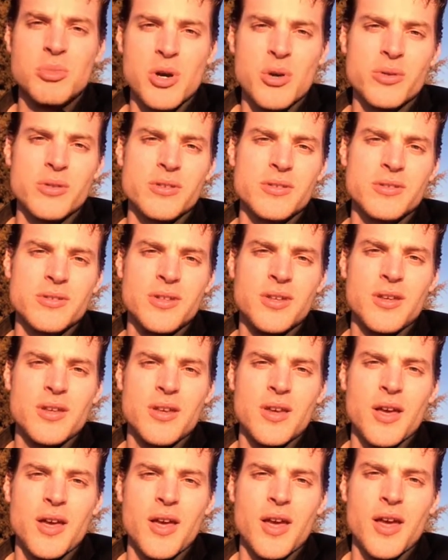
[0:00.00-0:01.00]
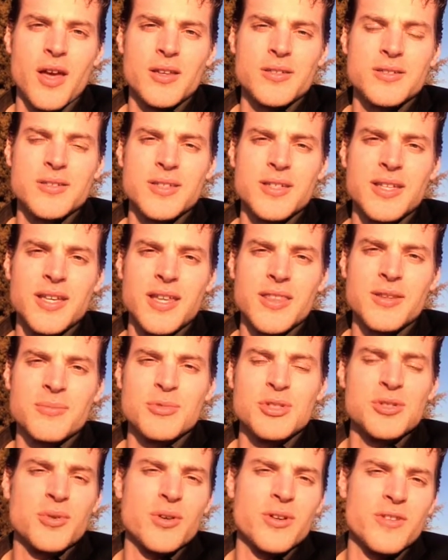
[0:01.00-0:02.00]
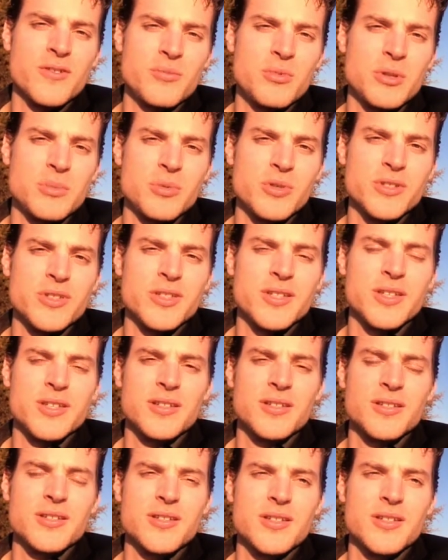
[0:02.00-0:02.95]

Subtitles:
both. To get the majority of people to get